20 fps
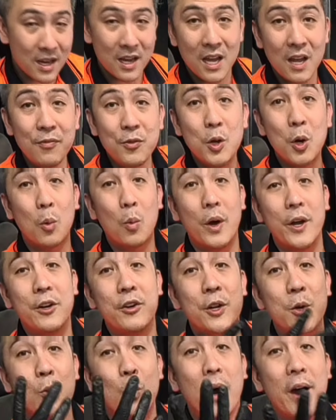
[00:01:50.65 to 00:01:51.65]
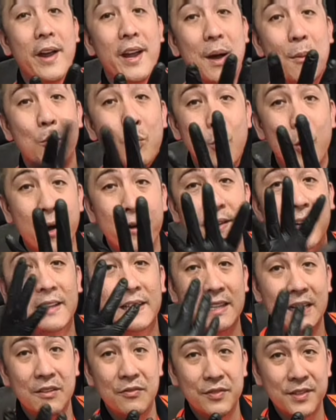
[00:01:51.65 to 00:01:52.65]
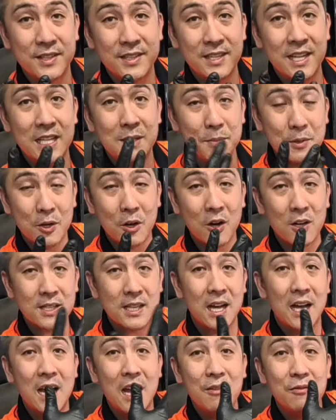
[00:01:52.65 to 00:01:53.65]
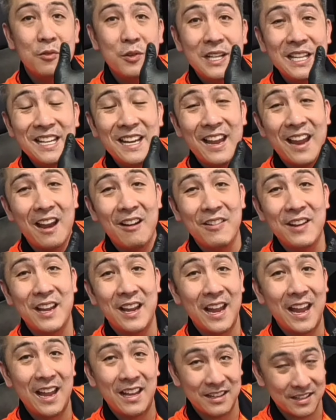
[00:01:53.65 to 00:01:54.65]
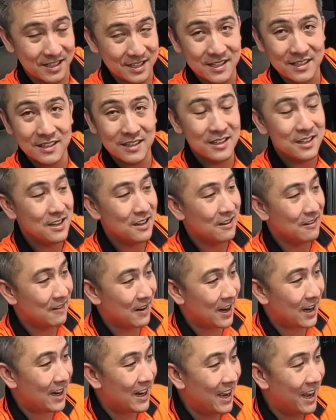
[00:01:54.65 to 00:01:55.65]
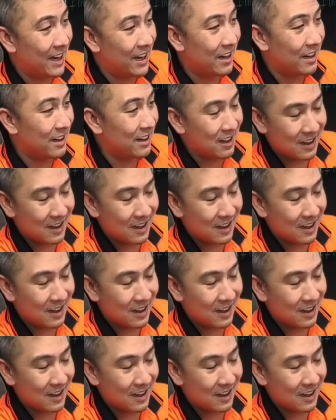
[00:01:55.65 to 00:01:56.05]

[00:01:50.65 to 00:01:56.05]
If you're wondering why I'm wearing gloves, it's because I have really hairy hands, right? And